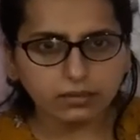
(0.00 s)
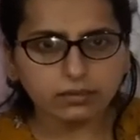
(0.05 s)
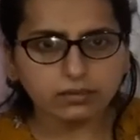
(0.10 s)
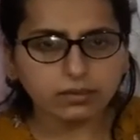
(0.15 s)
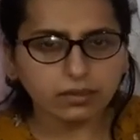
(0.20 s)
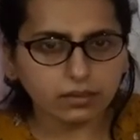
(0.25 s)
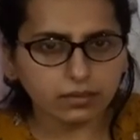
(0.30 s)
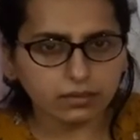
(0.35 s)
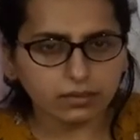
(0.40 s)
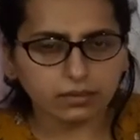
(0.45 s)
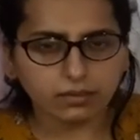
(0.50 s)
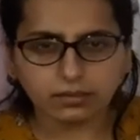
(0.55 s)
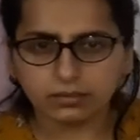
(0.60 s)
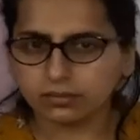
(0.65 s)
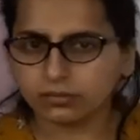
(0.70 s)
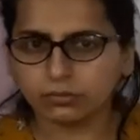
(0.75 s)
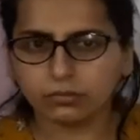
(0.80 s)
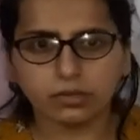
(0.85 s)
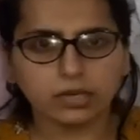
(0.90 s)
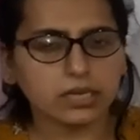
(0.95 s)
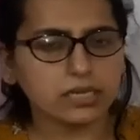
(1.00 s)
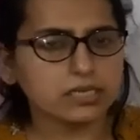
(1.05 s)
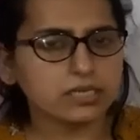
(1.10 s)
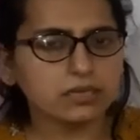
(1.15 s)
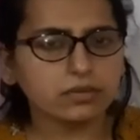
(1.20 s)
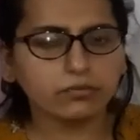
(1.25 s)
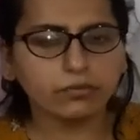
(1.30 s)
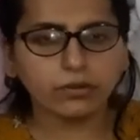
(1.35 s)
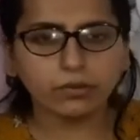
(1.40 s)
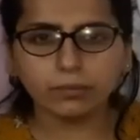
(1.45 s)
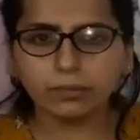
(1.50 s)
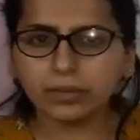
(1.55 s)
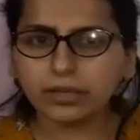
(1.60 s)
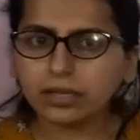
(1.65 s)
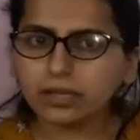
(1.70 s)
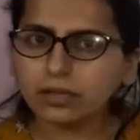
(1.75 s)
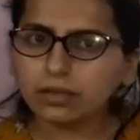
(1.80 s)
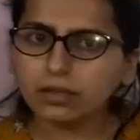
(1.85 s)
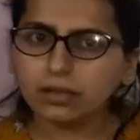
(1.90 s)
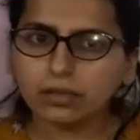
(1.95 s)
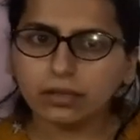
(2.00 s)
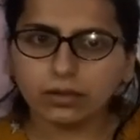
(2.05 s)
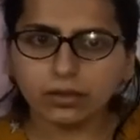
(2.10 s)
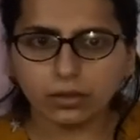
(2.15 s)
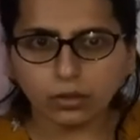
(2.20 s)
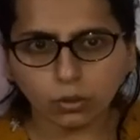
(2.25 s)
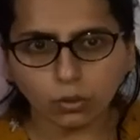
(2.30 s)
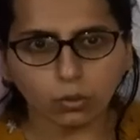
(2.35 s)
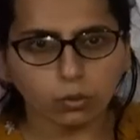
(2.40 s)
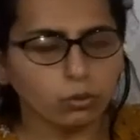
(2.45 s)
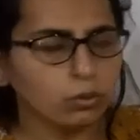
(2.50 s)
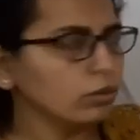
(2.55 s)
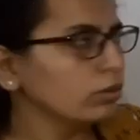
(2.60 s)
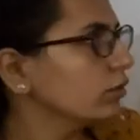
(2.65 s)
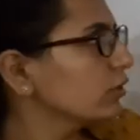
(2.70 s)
Think. Your answer would be no.